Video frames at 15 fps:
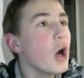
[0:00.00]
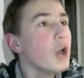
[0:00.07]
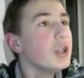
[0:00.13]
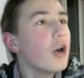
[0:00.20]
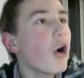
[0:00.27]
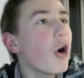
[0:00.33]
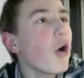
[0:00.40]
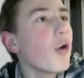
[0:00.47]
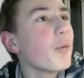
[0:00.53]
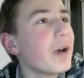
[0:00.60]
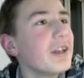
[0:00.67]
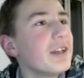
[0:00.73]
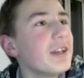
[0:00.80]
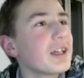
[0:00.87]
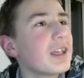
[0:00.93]
Yo,
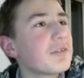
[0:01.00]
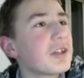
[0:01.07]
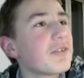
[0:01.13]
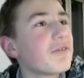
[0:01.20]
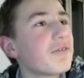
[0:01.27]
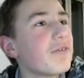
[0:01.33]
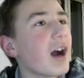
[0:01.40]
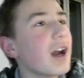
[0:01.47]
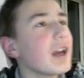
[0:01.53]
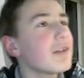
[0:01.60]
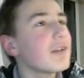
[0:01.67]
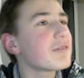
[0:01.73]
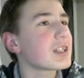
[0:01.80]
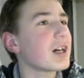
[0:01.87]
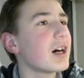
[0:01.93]
Panda gifted
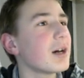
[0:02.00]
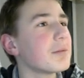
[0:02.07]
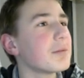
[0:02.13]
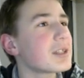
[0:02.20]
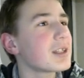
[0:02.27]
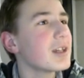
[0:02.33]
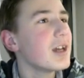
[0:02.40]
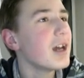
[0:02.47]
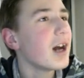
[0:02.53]
5 subs.